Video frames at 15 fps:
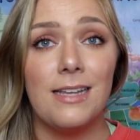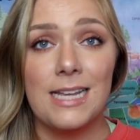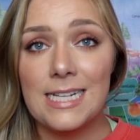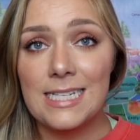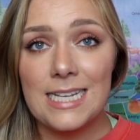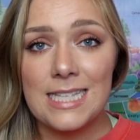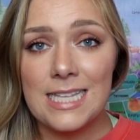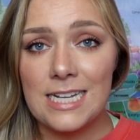
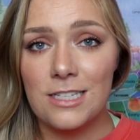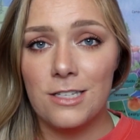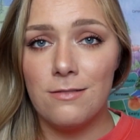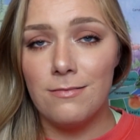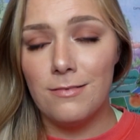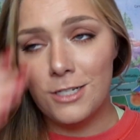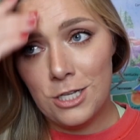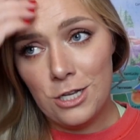easy thing
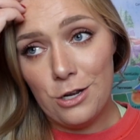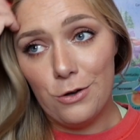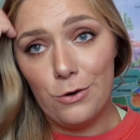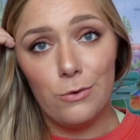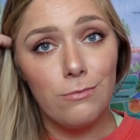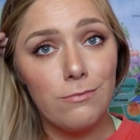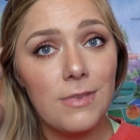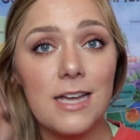to
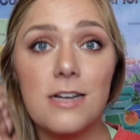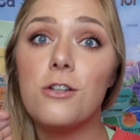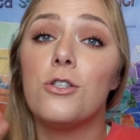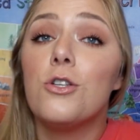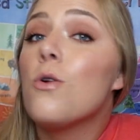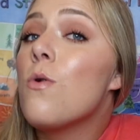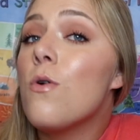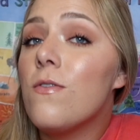do. Like,
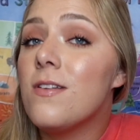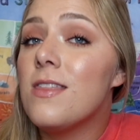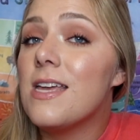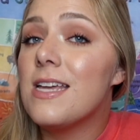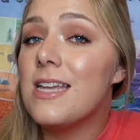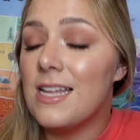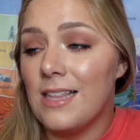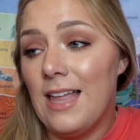just don't
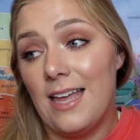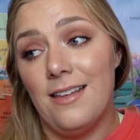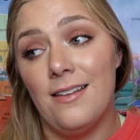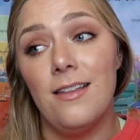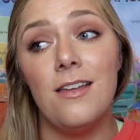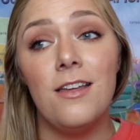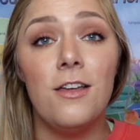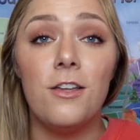overthink it. Like,
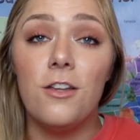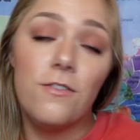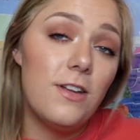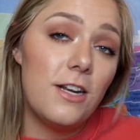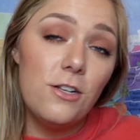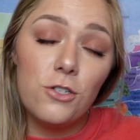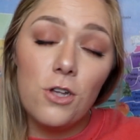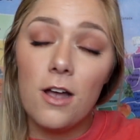your
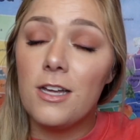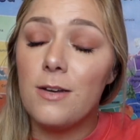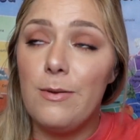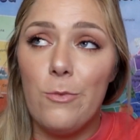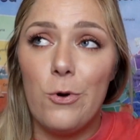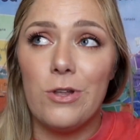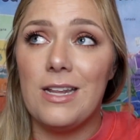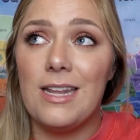video's not gonna be
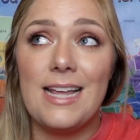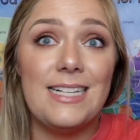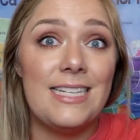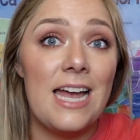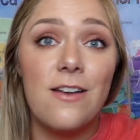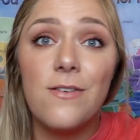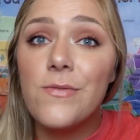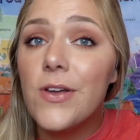more than like
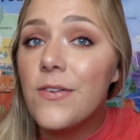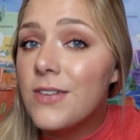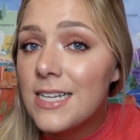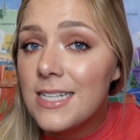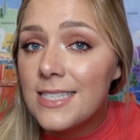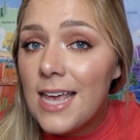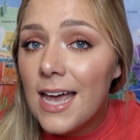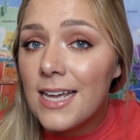
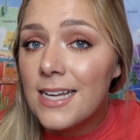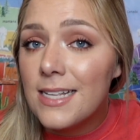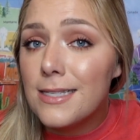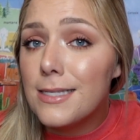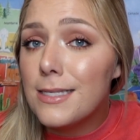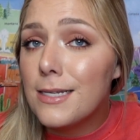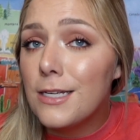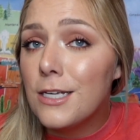10-15
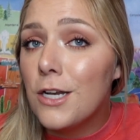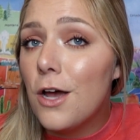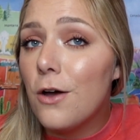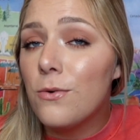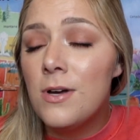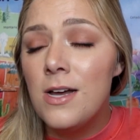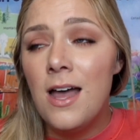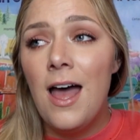seconds, you
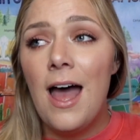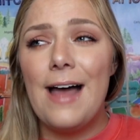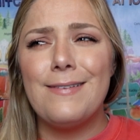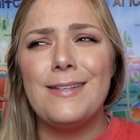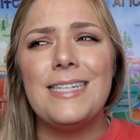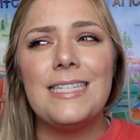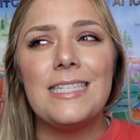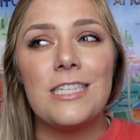know?
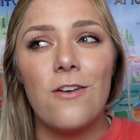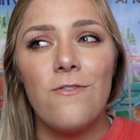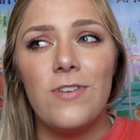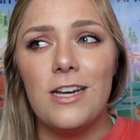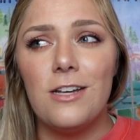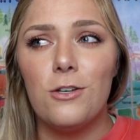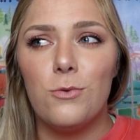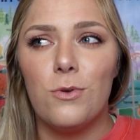I've seen some
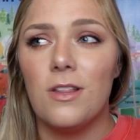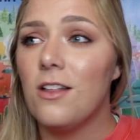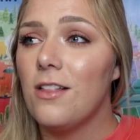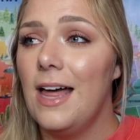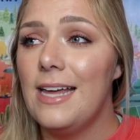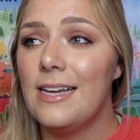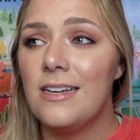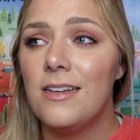videos where they're
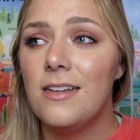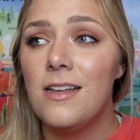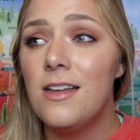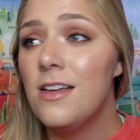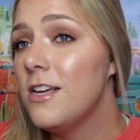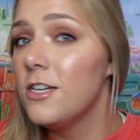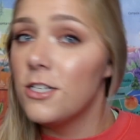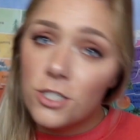like
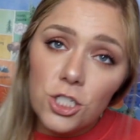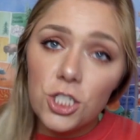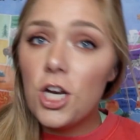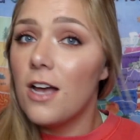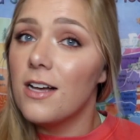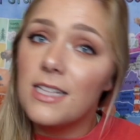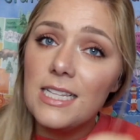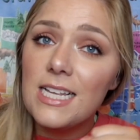
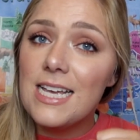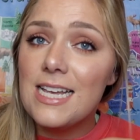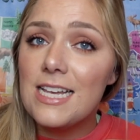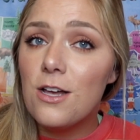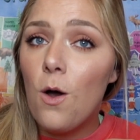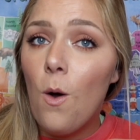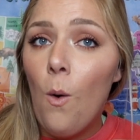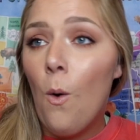
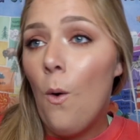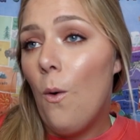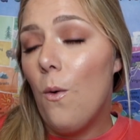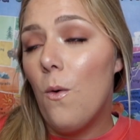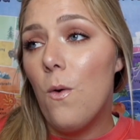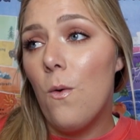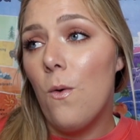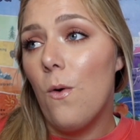juggling
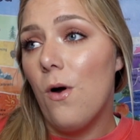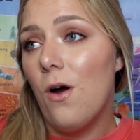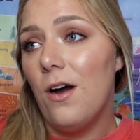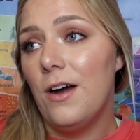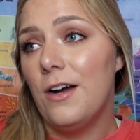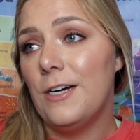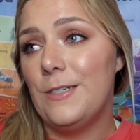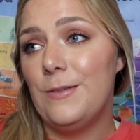
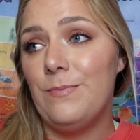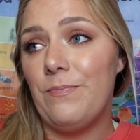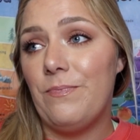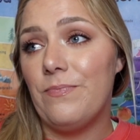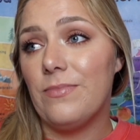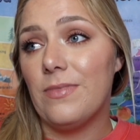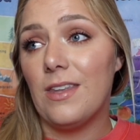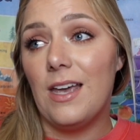or
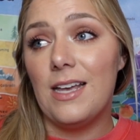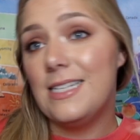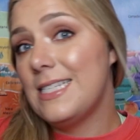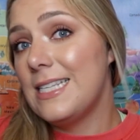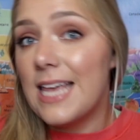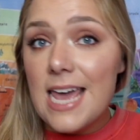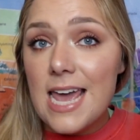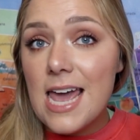
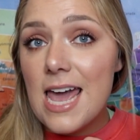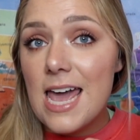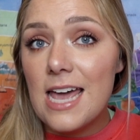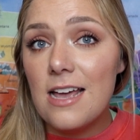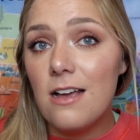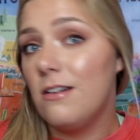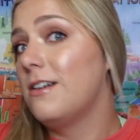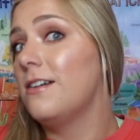
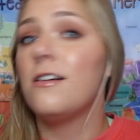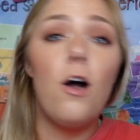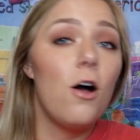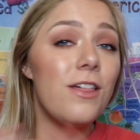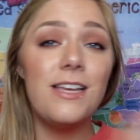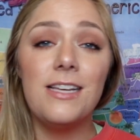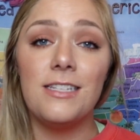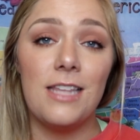skiing or
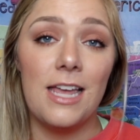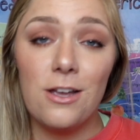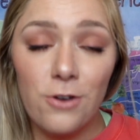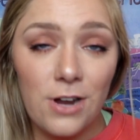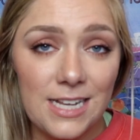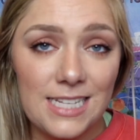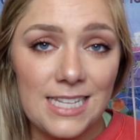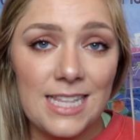all these like
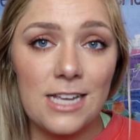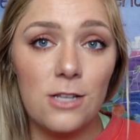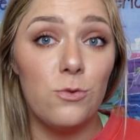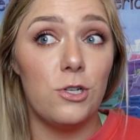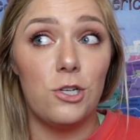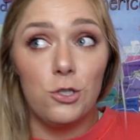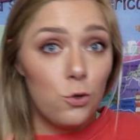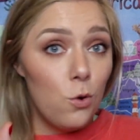crazy things,
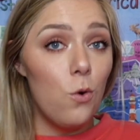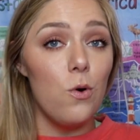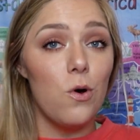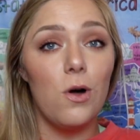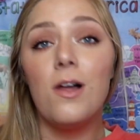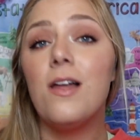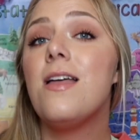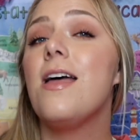which is
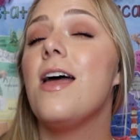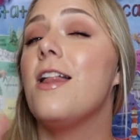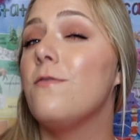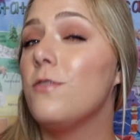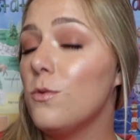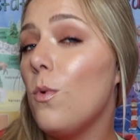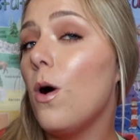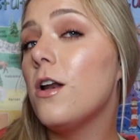cool.
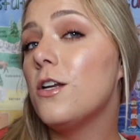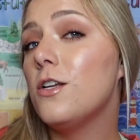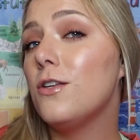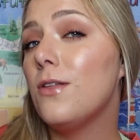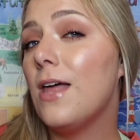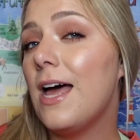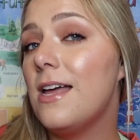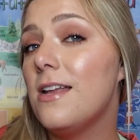If you want to
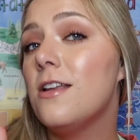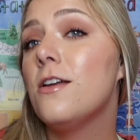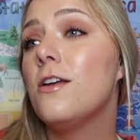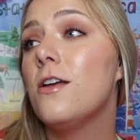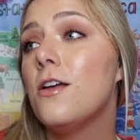do that,